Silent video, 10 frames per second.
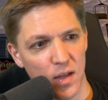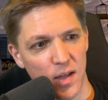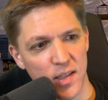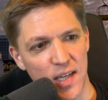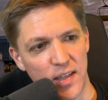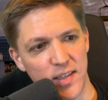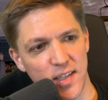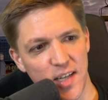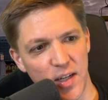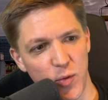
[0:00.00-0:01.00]
Sally
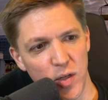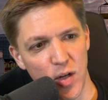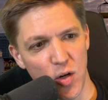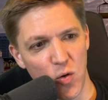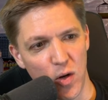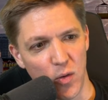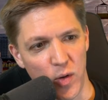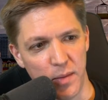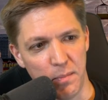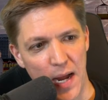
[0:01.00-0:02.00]
says, anyone know
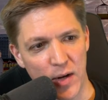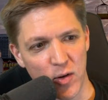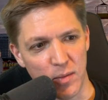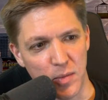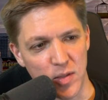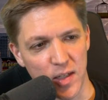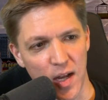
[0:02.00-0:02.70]
what background music?